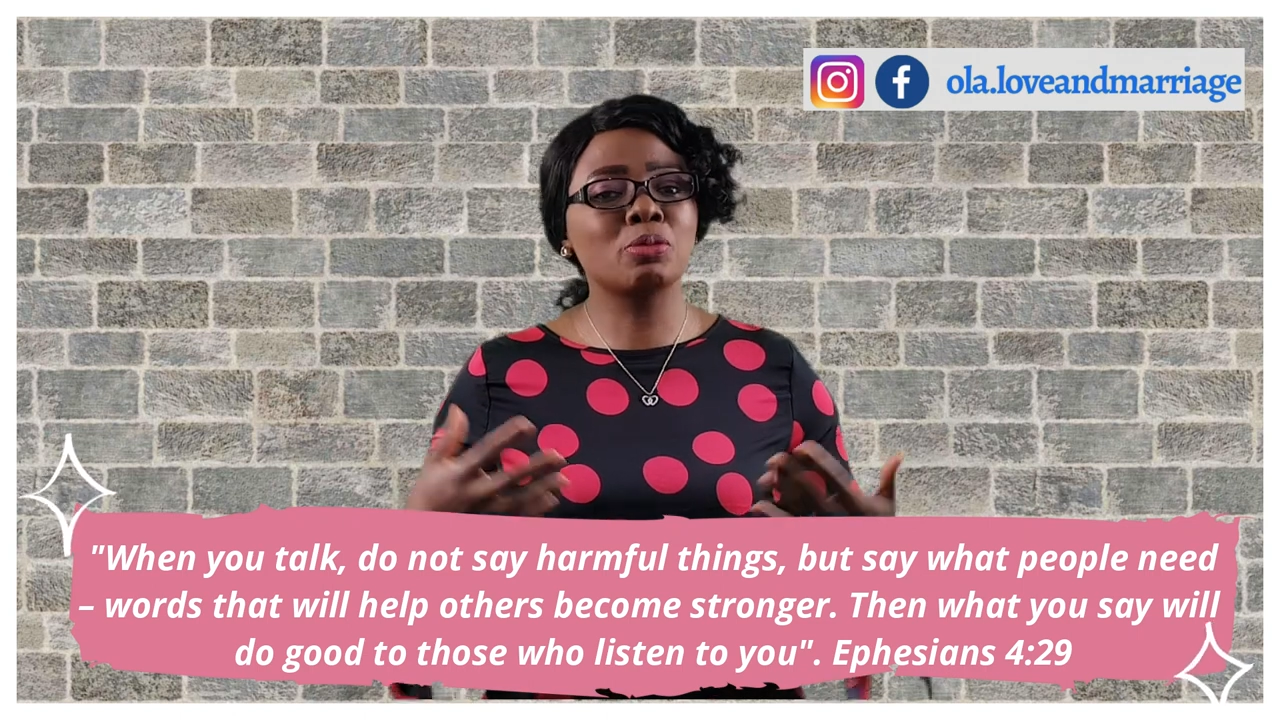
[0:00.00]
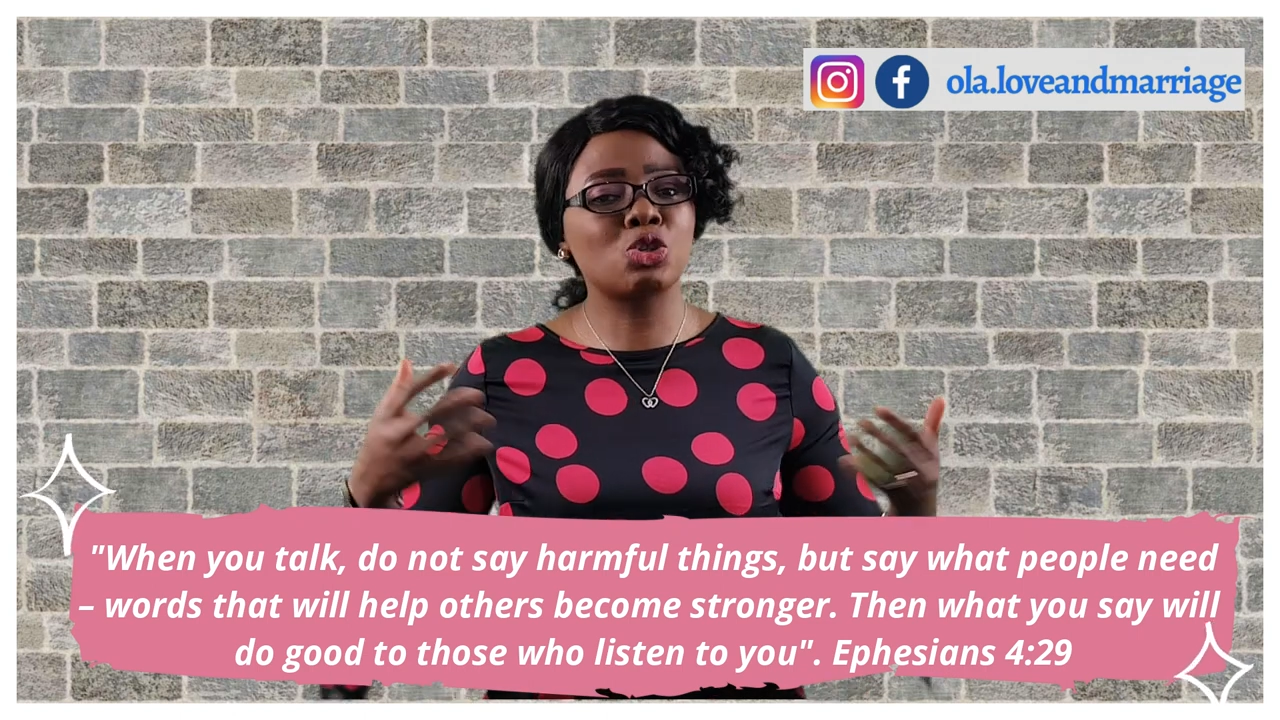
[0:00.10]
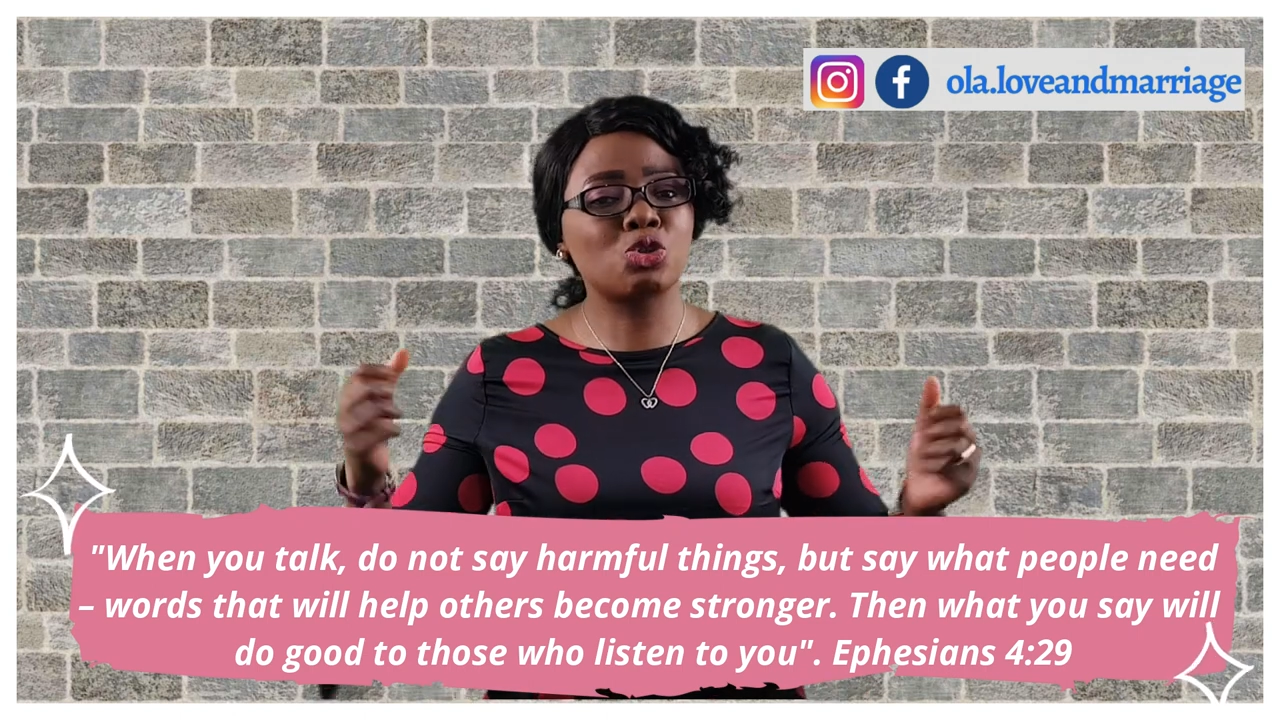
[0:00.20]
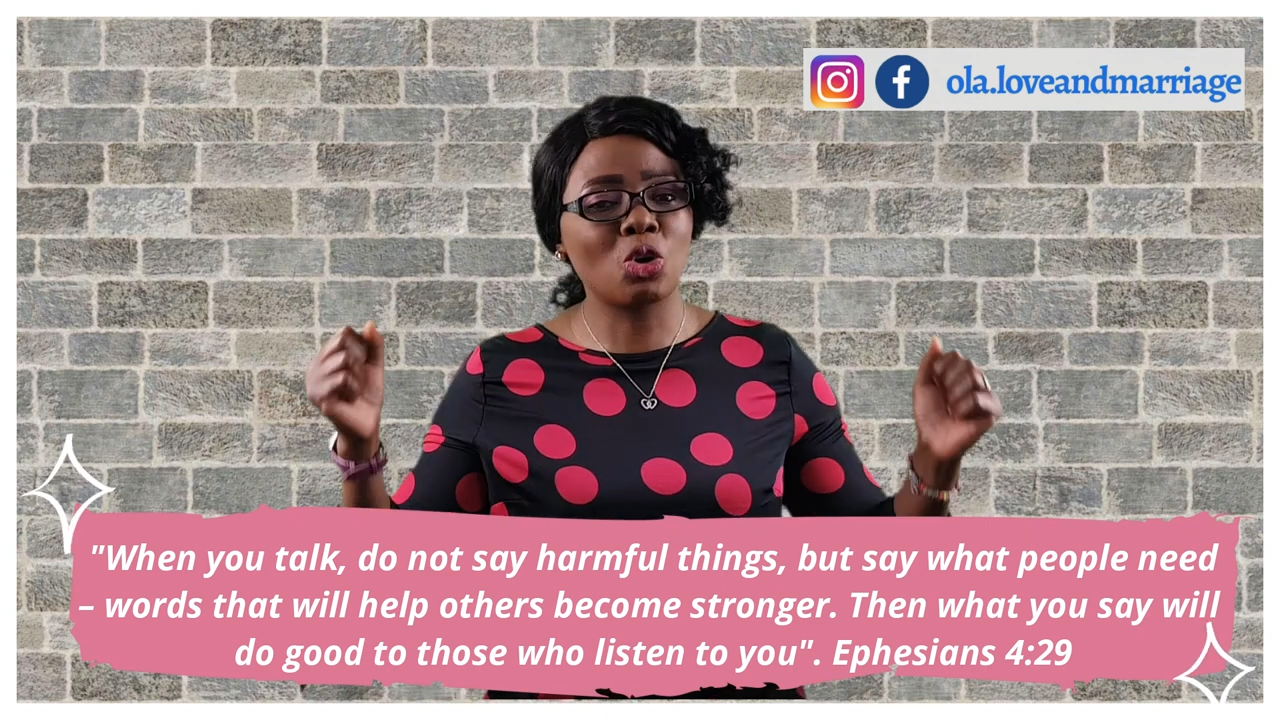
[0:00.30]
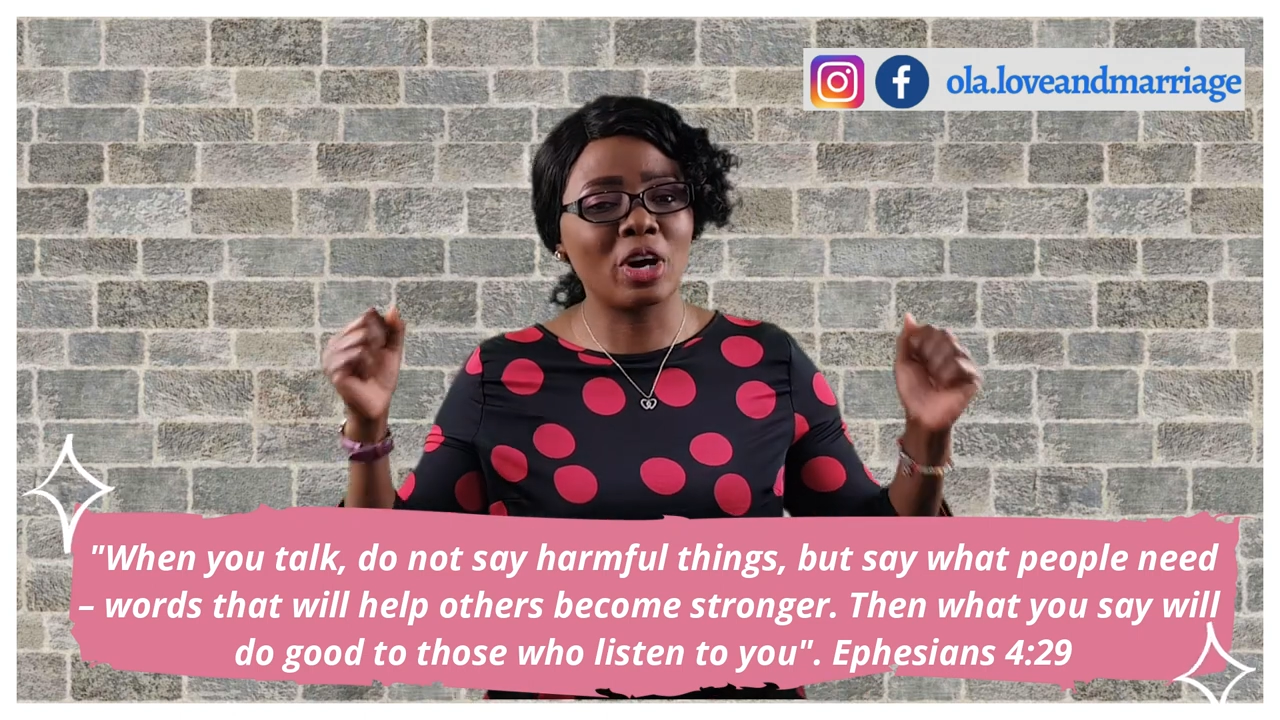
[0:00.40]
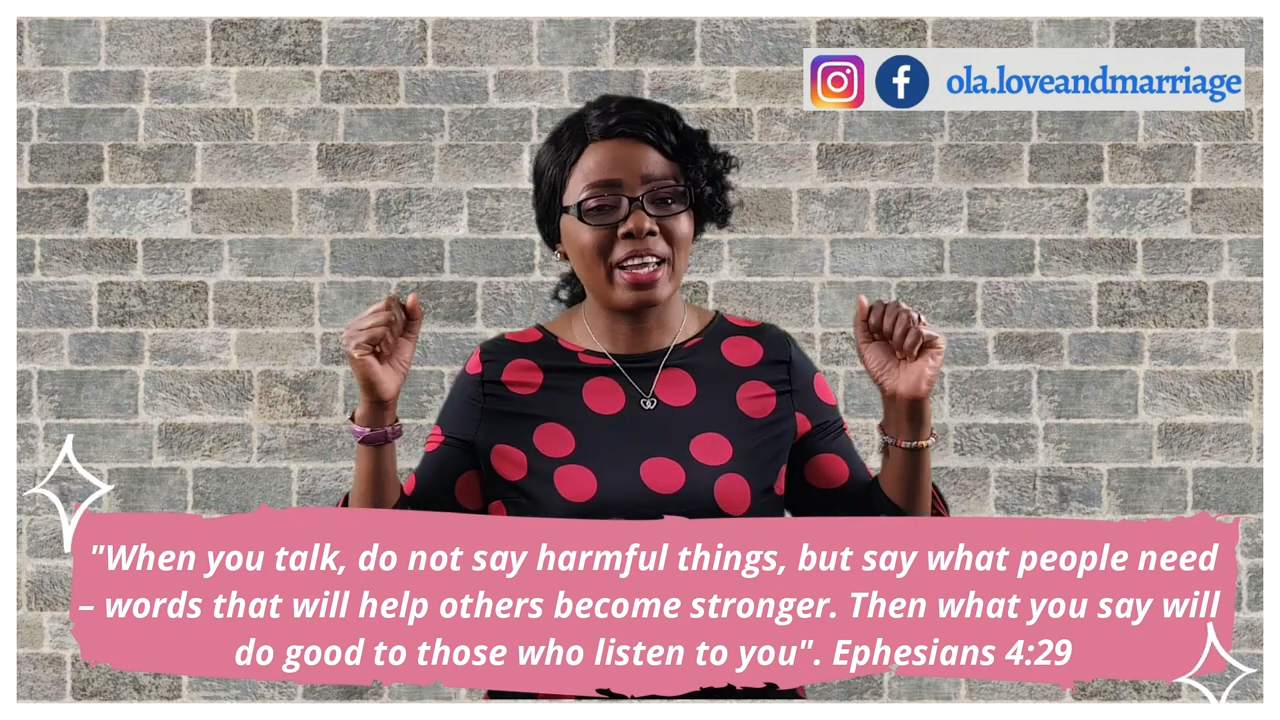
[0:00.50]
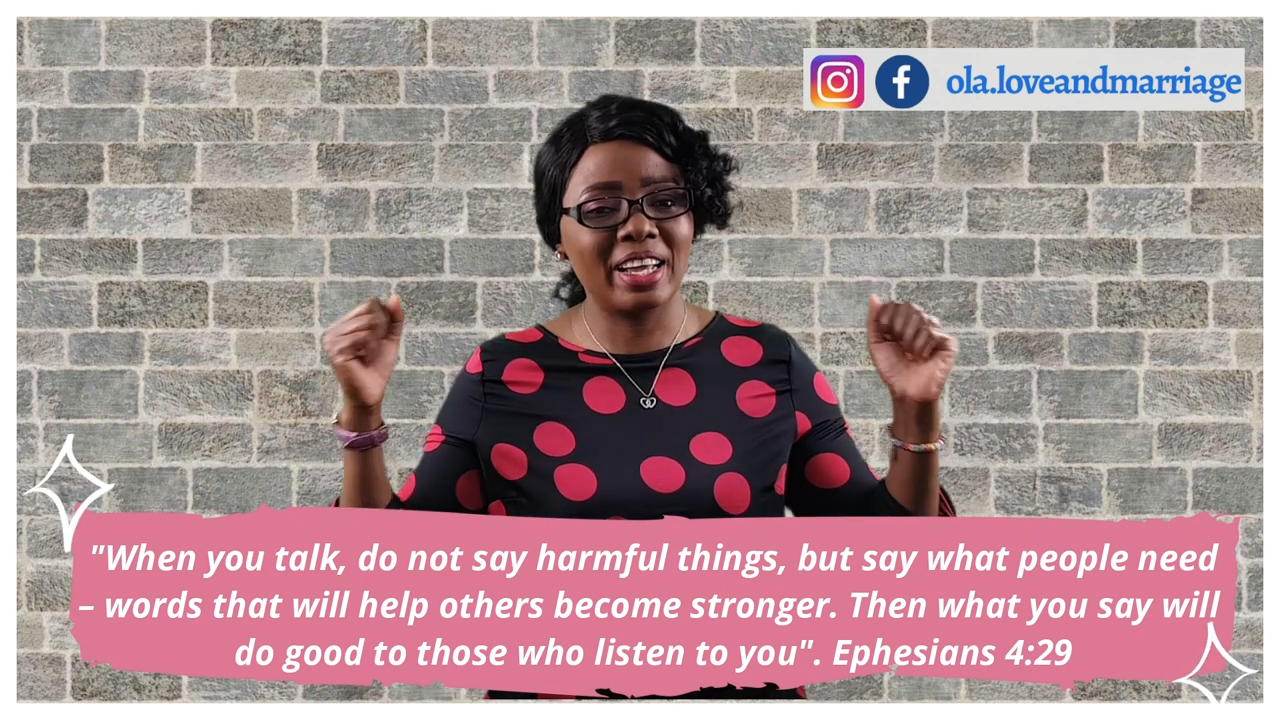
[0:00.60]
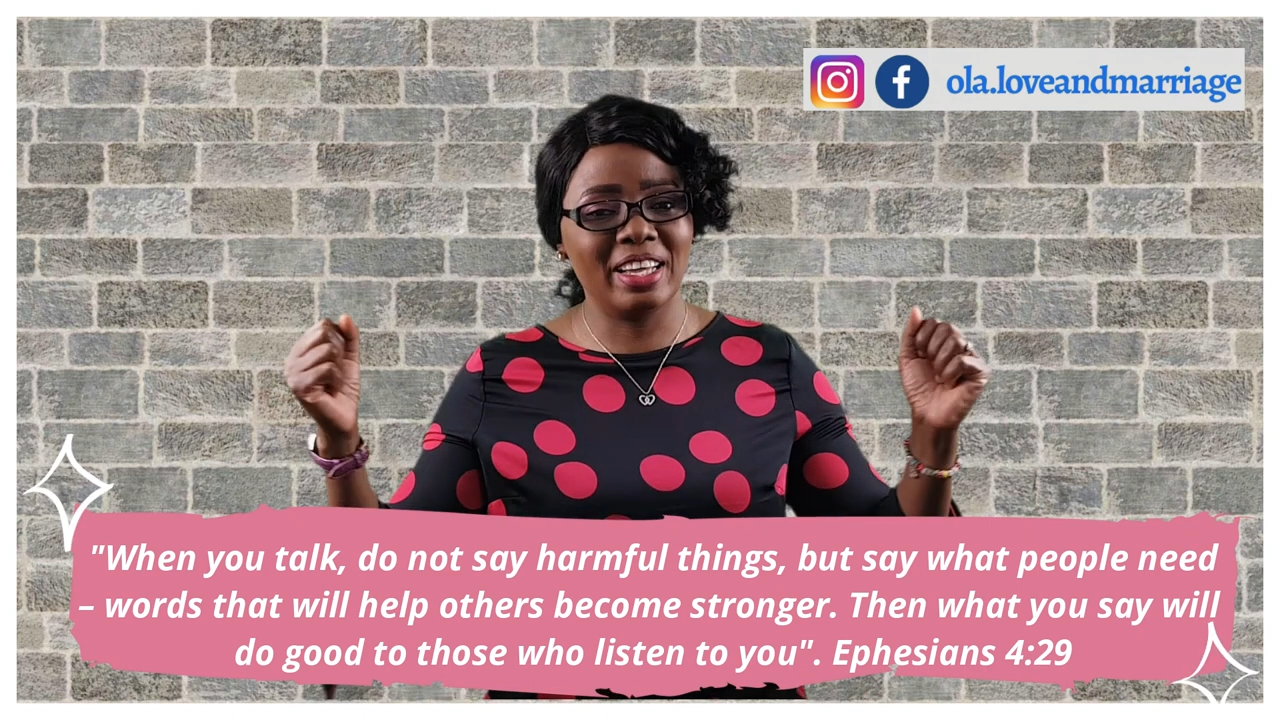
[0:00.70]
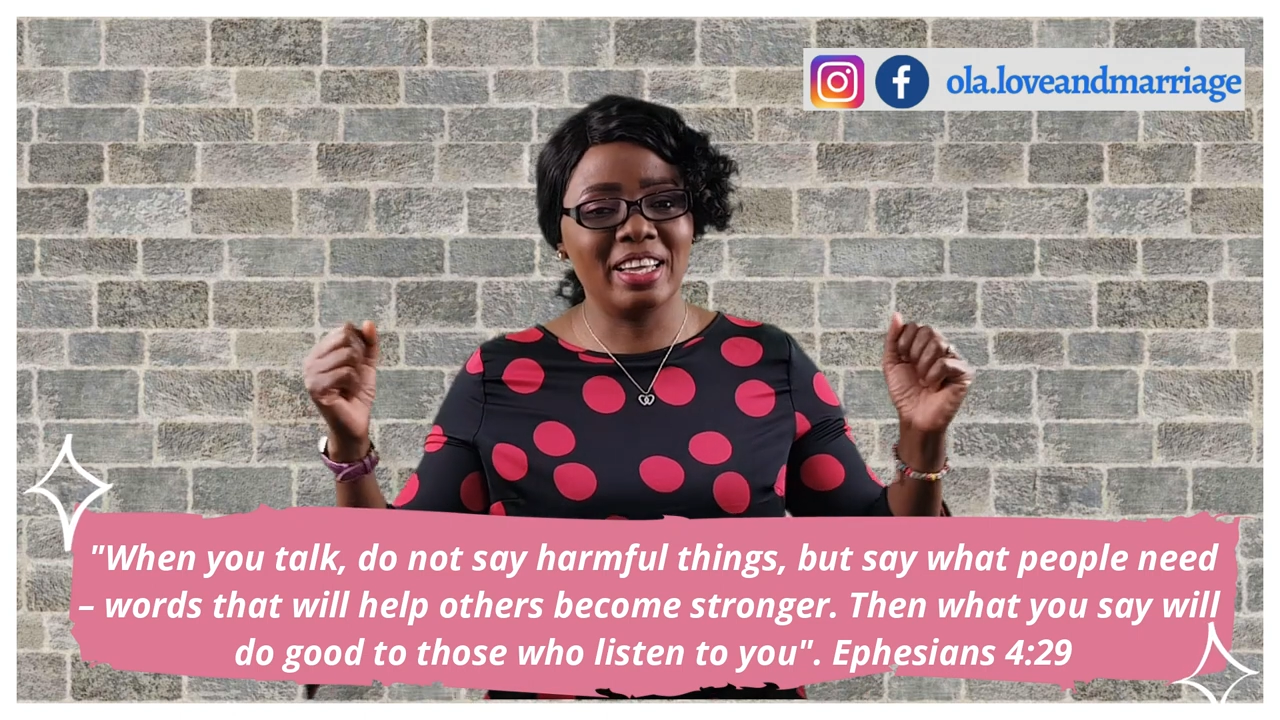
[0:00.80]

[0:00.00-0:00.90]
stronger.